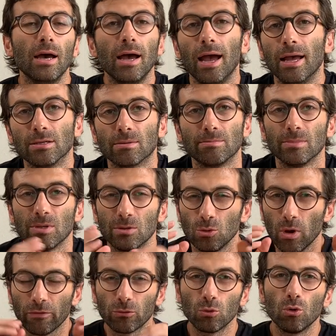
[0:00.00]
and you
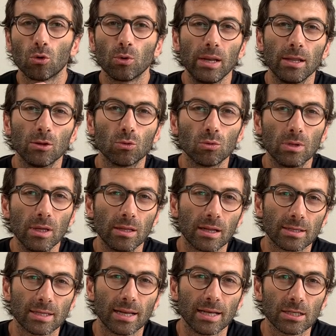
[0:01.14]
have to go really into
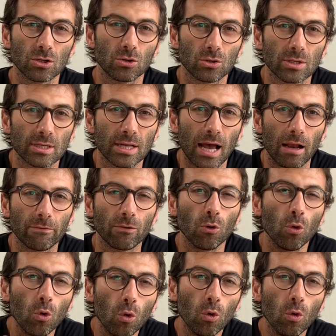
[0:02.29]
details and ask yourself
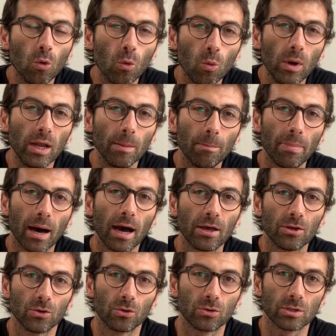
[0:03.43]
who will buy
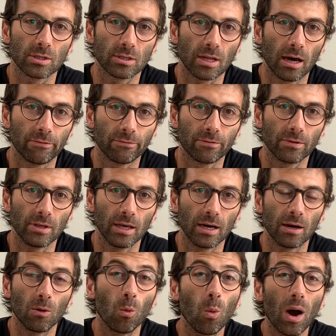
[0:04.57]
your stuff
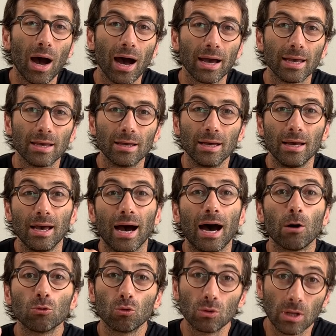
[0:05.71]
yeah why
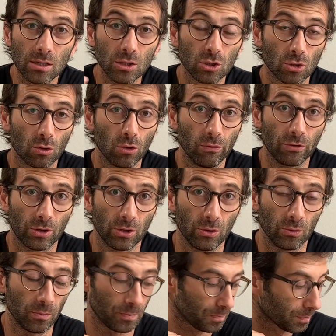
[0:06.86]
how do they discover
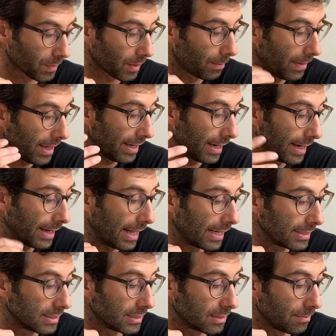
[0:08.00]
you make an
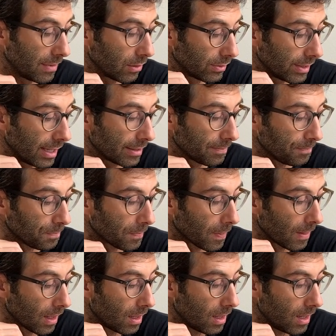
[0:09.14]
analysis about that
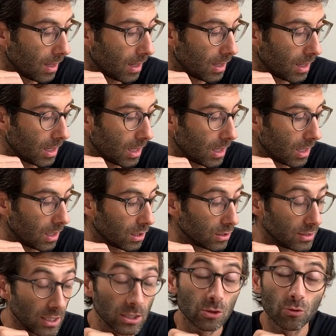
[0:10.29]

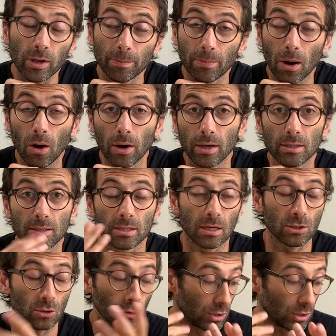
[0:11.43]
these three points uh, so